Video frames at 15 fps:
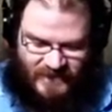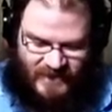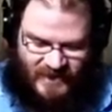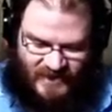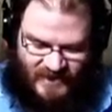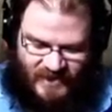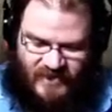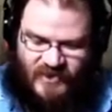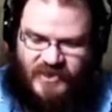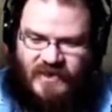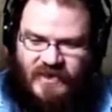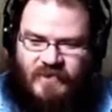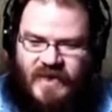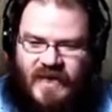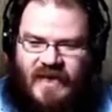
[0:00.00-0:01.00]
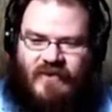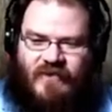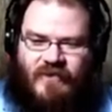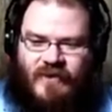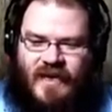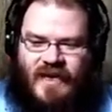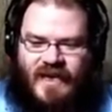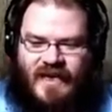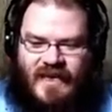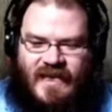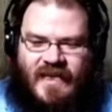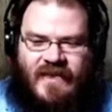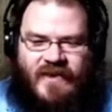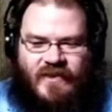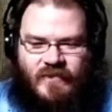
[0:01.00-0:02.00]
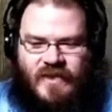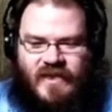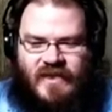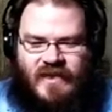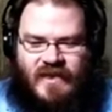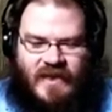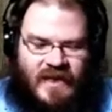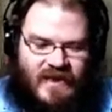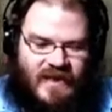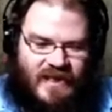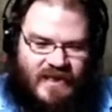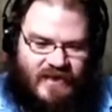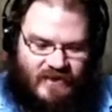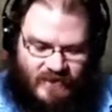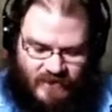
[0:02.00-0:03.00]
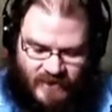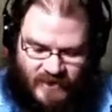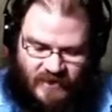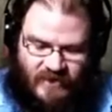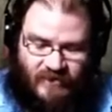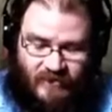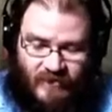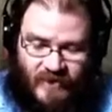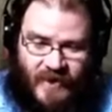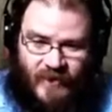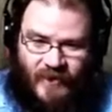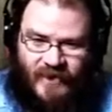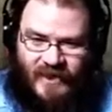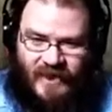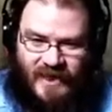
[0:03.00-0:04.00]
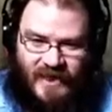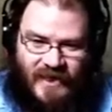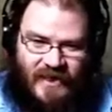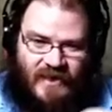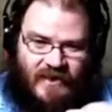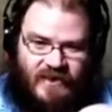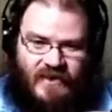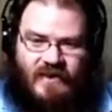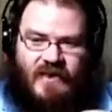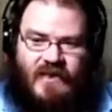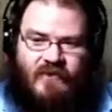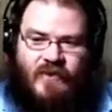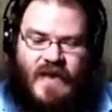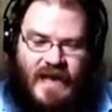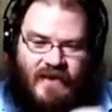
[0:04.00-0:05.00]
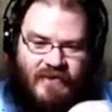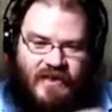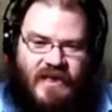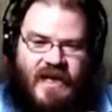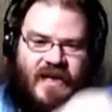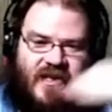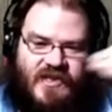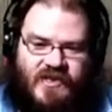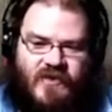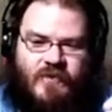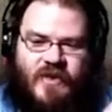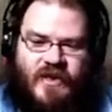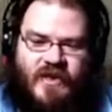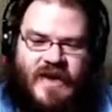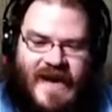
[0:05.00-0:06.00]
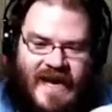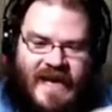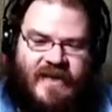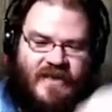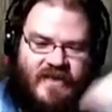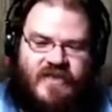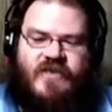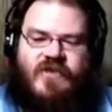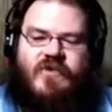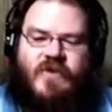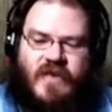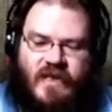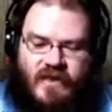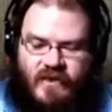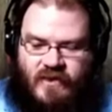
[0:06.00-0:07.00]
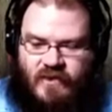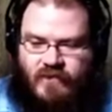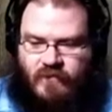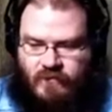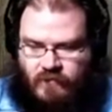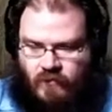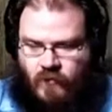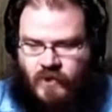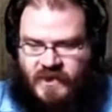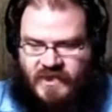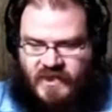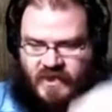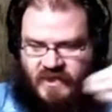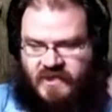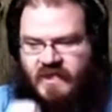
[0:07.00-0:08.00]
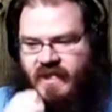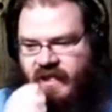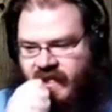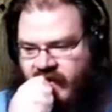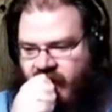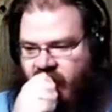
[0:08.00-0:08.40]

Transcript: Usually pan fried in the butter and then frequently having extra butter added to it once it's done.